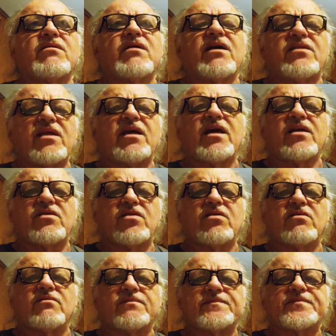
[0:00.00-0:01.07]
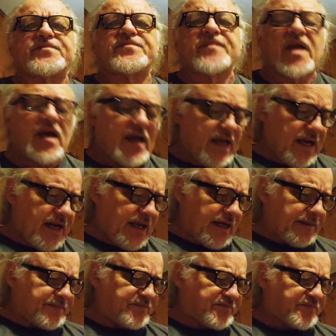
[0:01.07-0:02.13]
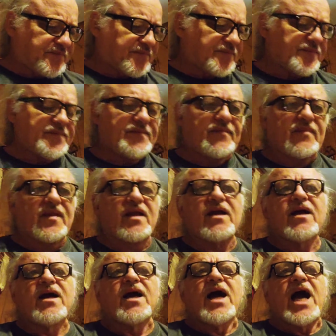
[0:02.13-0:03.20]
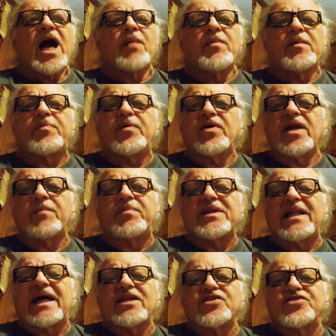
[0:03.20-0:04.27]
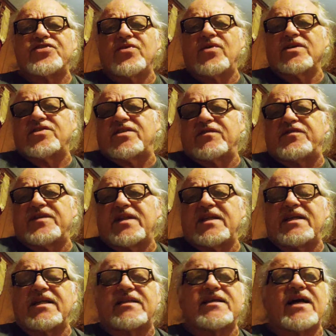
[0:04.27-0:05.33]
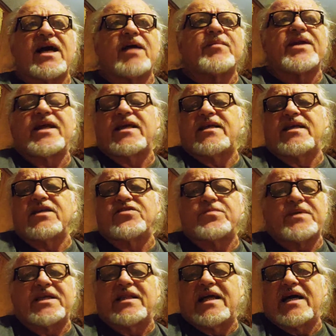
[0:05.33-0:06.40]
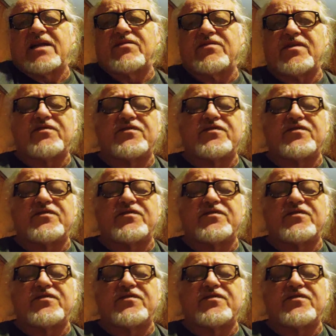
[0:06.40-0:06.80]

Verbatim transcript: I think I do. Anyhow, I've been putting up a lot of shorts to fill in the time, and it gives me a lot of